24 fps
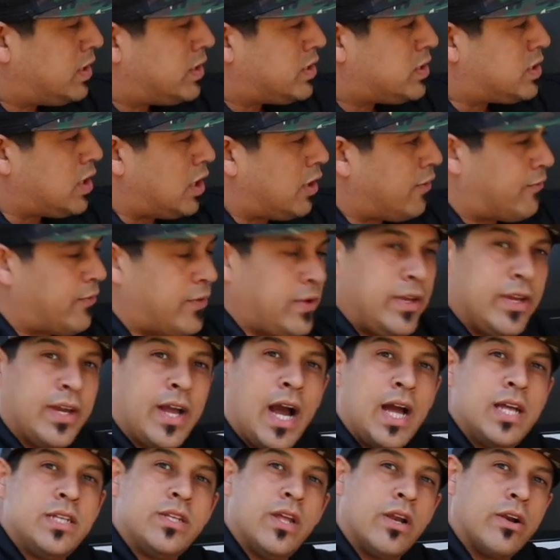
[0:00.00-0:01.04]
So for you
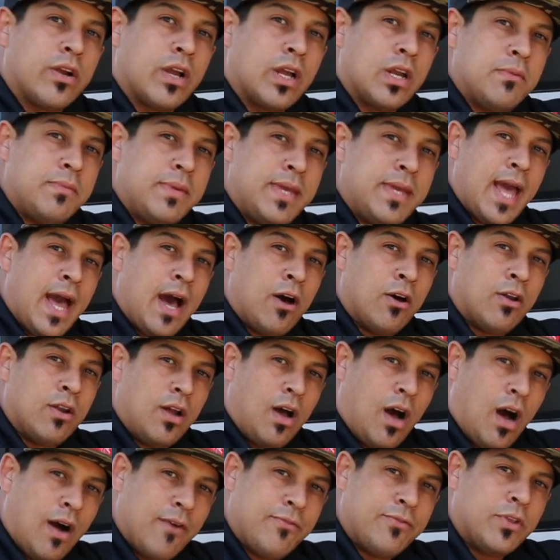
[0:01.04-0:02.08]
guys that are going to out
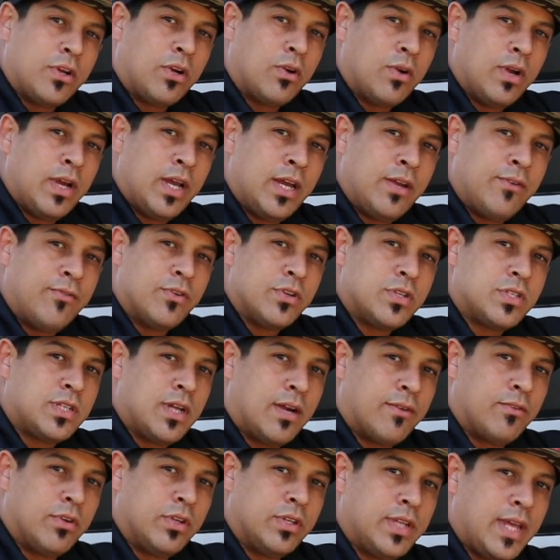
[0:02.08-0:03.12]
off the grid for
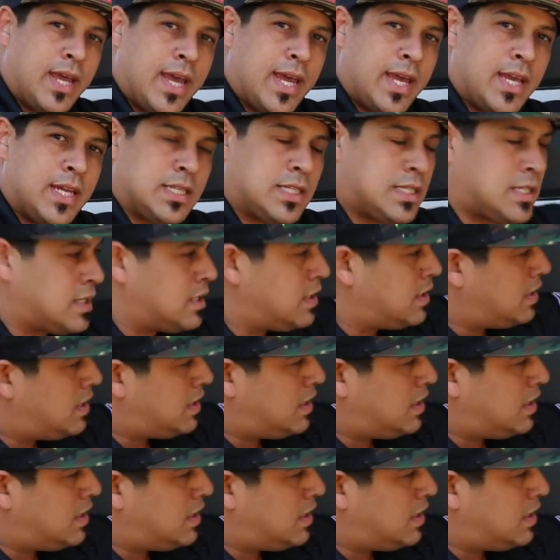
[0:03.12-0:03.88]
several days,